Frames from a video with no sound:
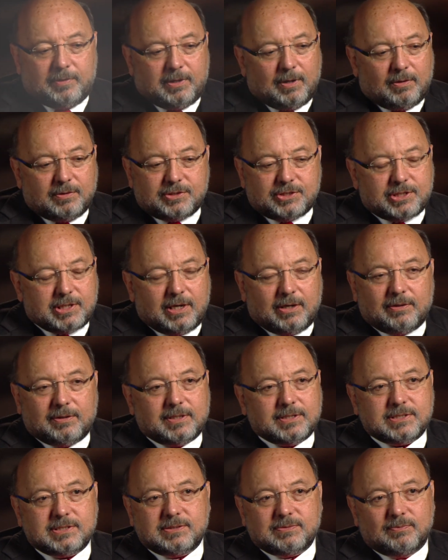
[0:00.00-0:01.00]
don't share
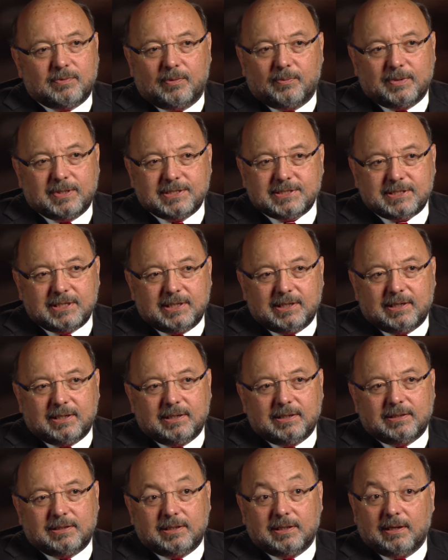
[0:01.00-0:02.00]
what we
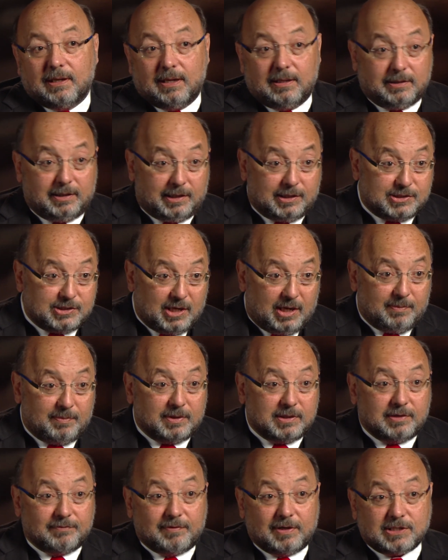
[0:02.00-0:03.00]
see, the
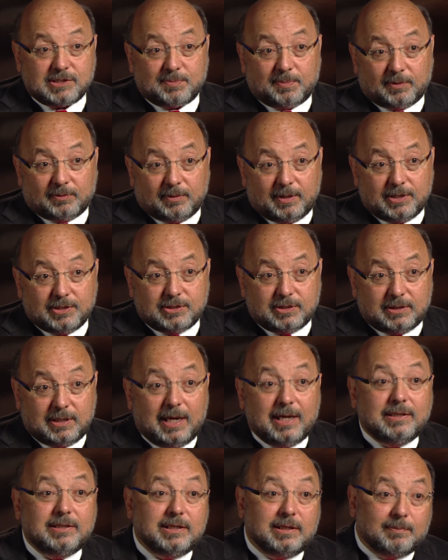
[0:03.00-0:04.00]
excitement of exploration
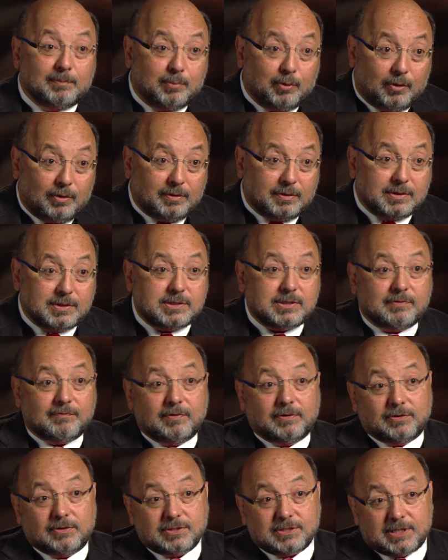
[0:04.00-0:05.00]
and the importance of
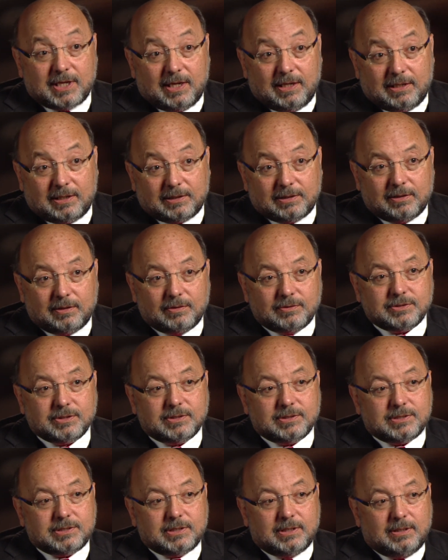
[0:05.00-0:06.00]
understanding the
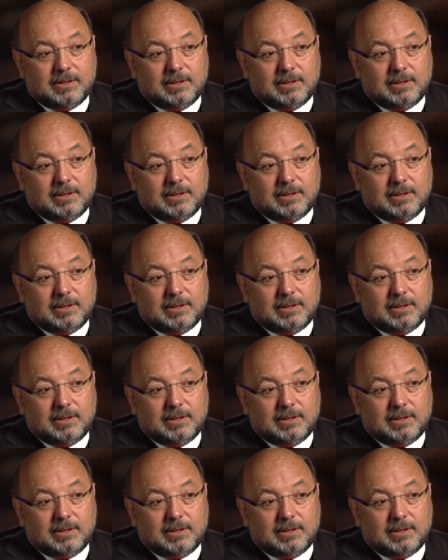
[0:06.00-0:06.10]
oceans,